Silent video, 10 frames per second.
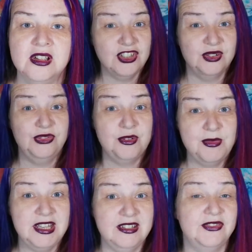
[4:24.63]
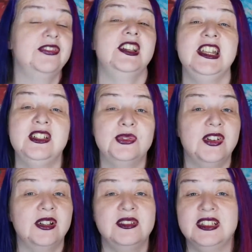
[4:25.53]
So for me, for needle
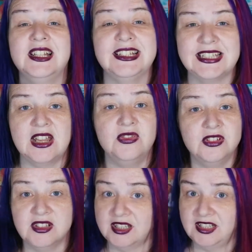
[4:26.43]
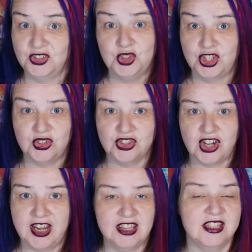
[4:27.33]
felting, definitely don't
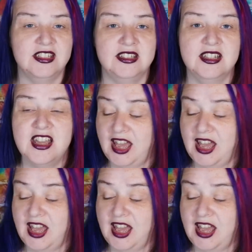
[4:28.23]
try this.